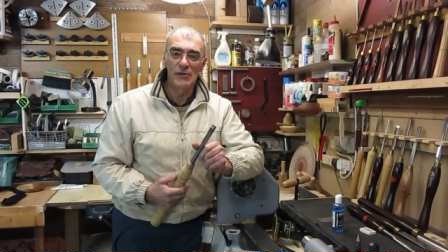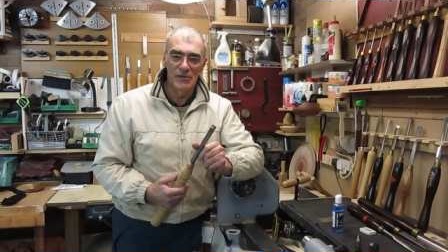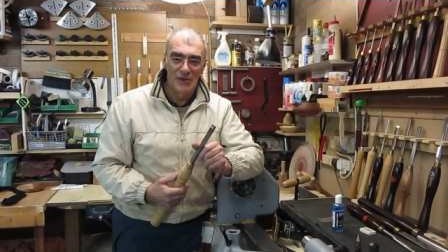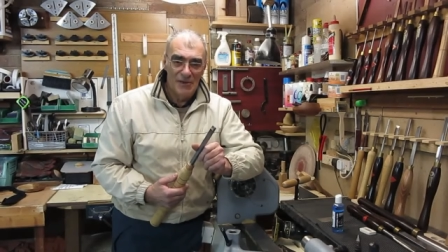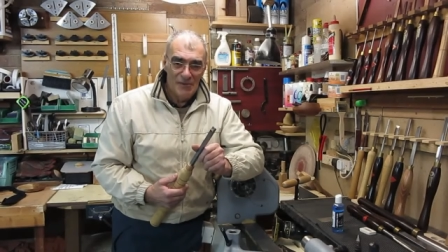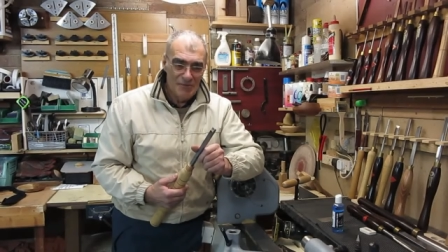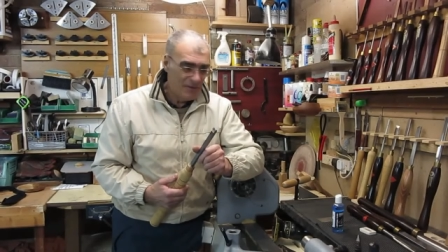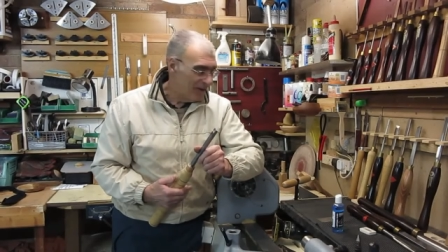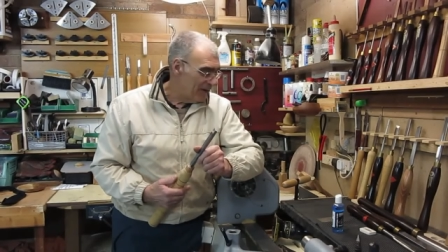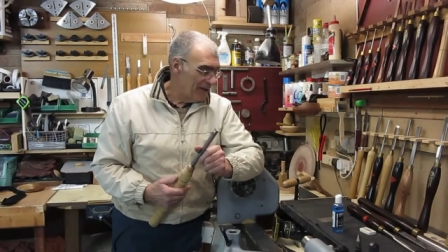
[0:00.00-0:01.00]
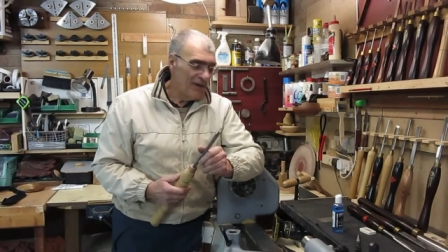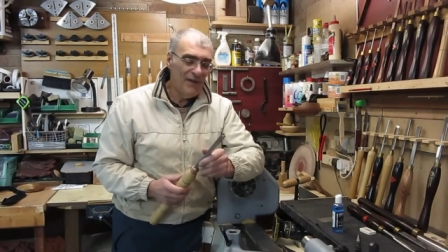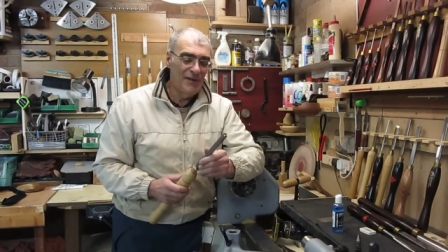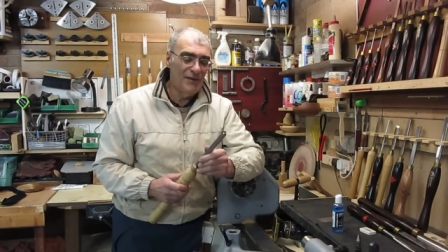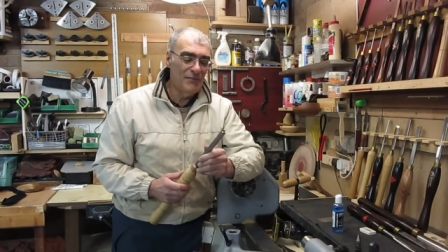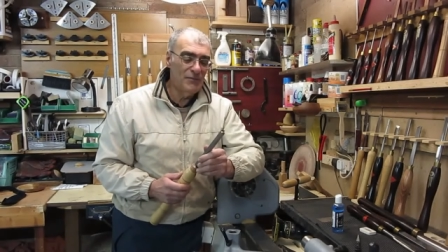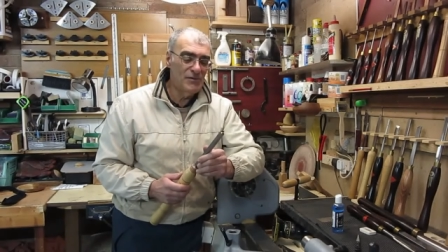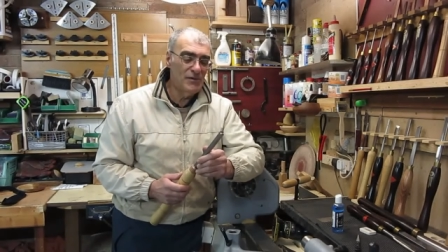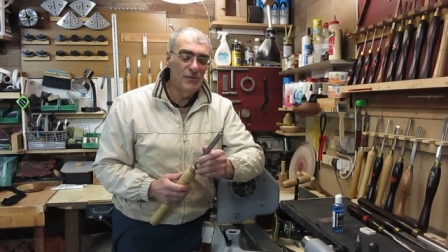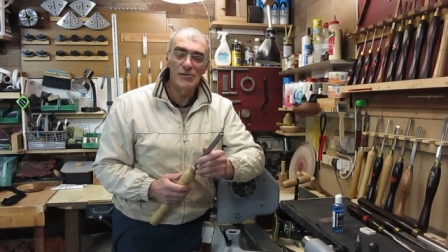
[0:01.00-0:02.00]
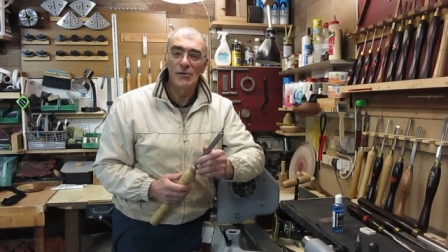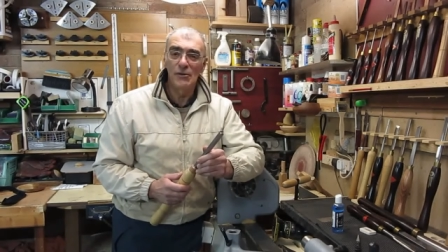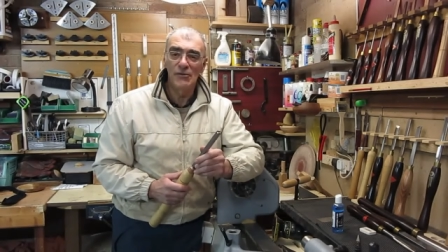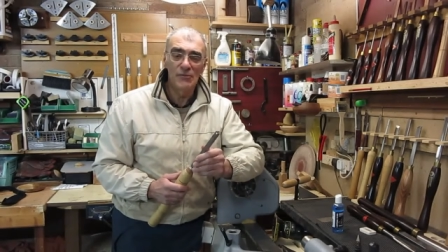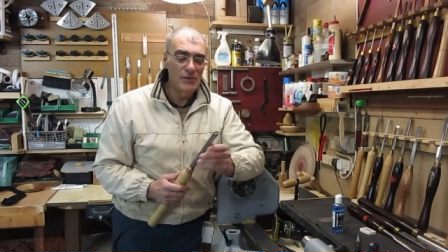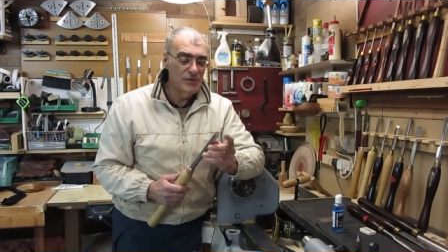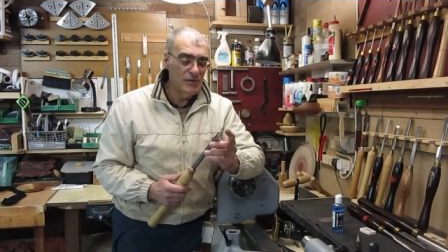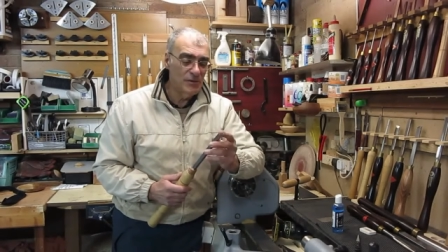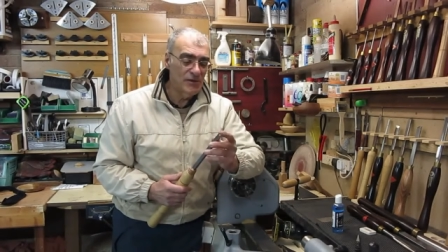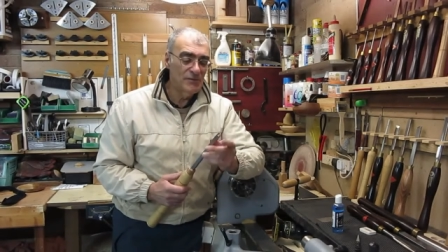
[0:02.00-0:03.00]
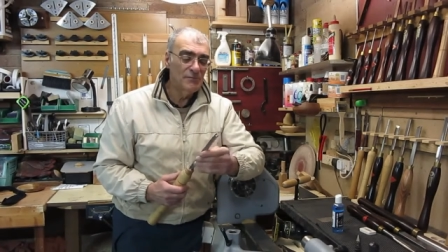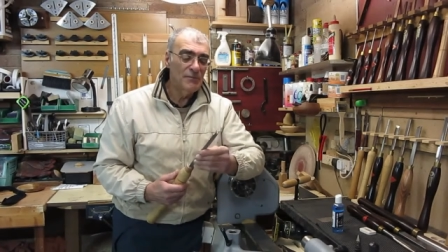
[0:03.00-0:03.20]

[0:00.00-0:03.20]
sharp. Um, so there's no need for me to do it.